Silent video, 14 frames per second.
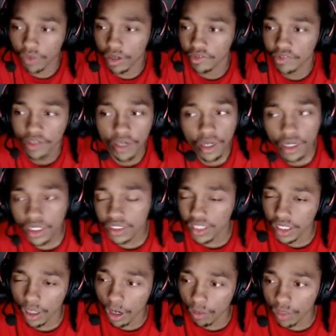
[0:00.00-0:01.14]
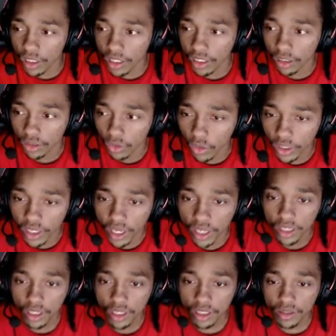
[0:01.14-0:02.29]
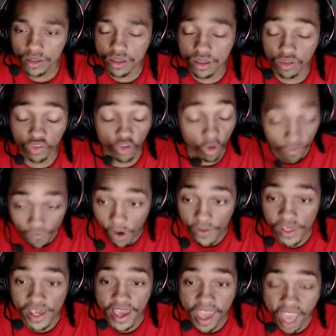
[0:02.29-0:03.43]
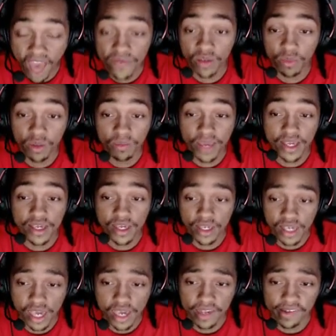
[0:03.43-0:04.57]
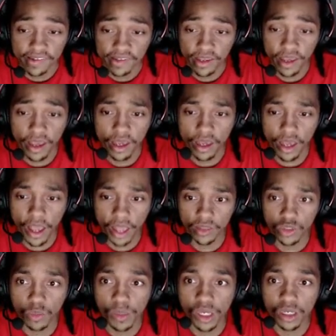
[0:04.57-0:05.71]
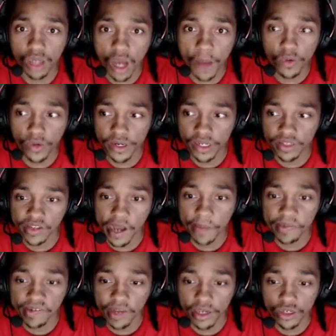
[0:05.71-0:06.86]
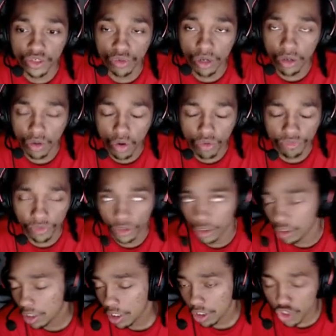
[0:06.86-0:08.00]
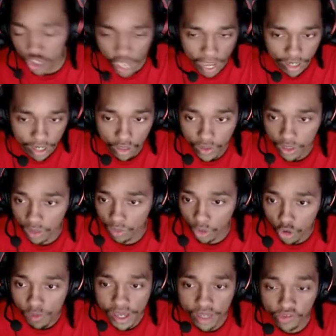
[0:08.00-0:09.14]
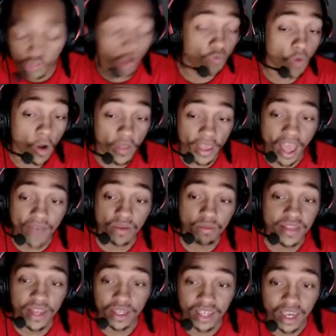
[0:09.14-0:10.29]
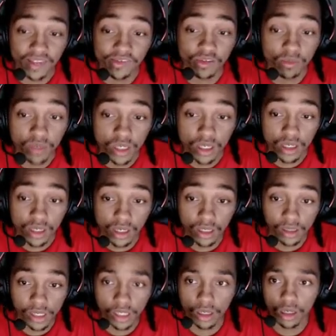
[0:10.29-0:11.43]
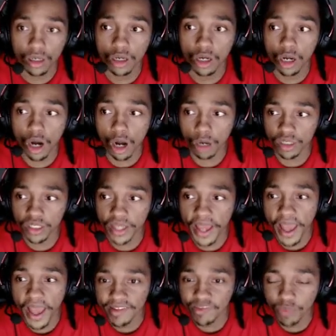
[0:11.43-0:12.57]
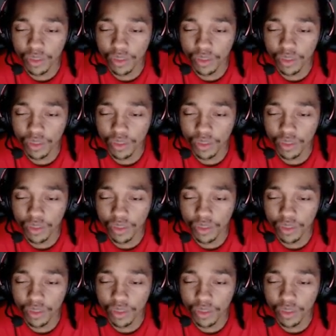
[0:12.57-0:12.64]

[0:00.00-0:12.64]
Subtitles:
was because like Arma and Aloye, so far they haven't been making a case as to be an upgraded topside duo over Shadow and Arome. So far they haven't made that case to me. Like Arma has been,